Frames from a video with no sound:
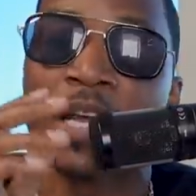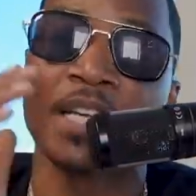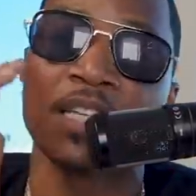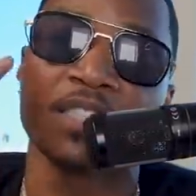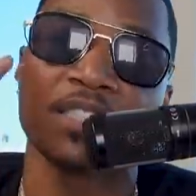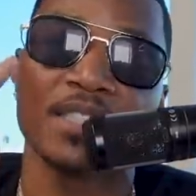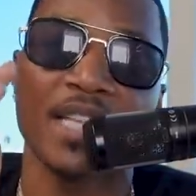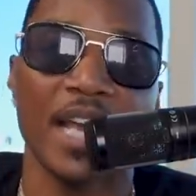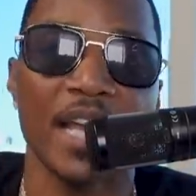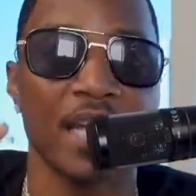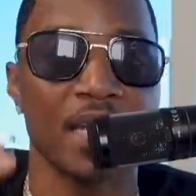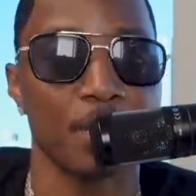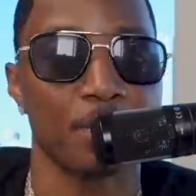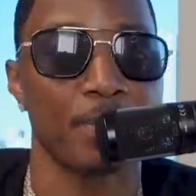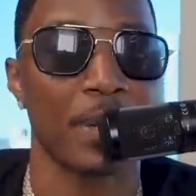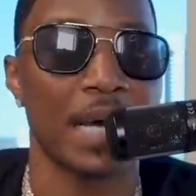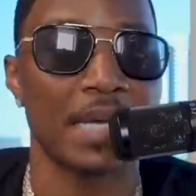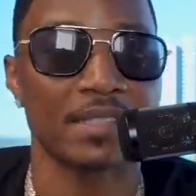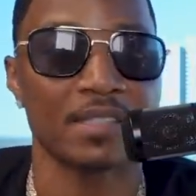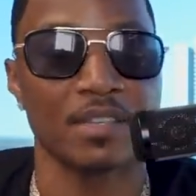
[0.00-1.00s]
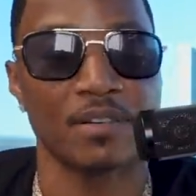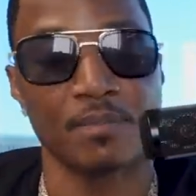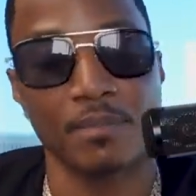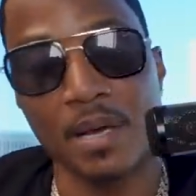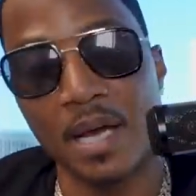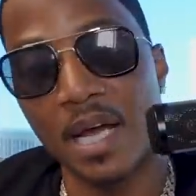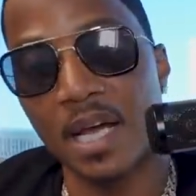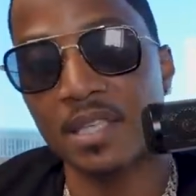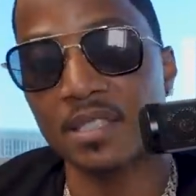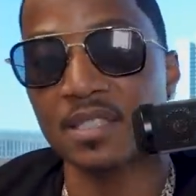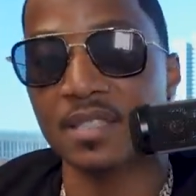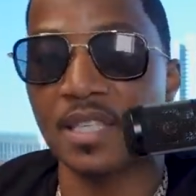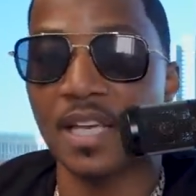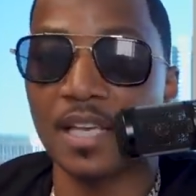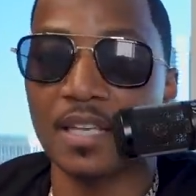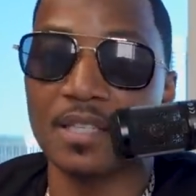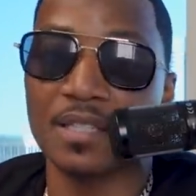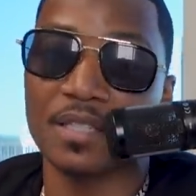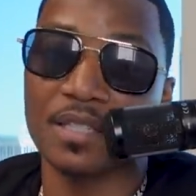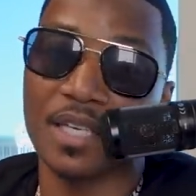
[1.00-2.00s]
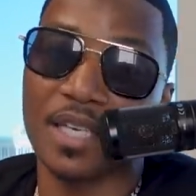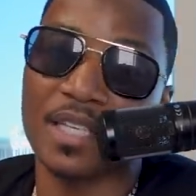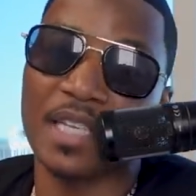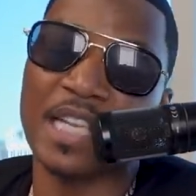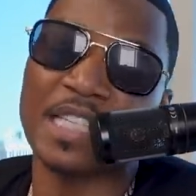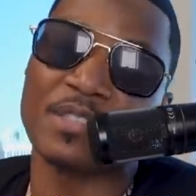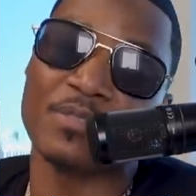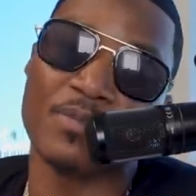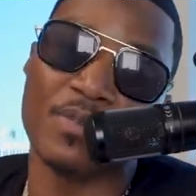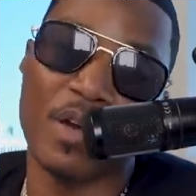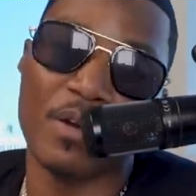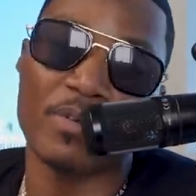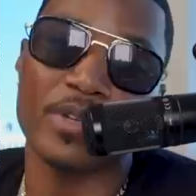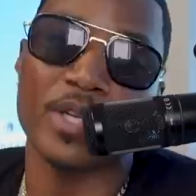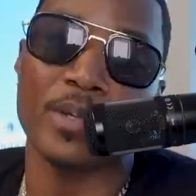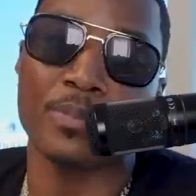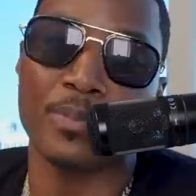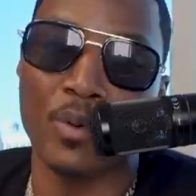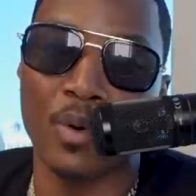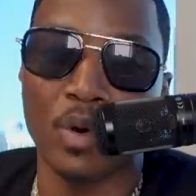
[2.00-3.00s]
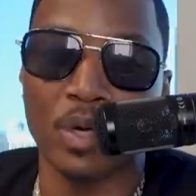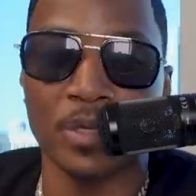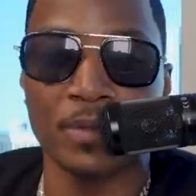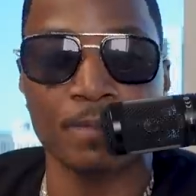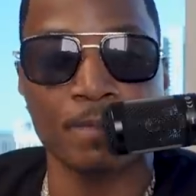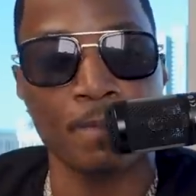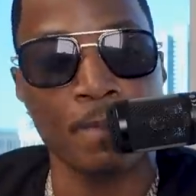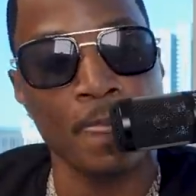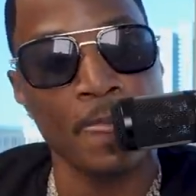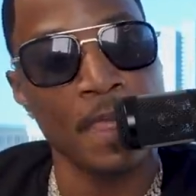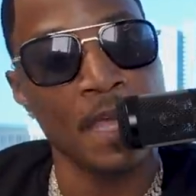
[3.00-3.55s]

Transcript: Stay in a positive mind state. You dig? That's very important.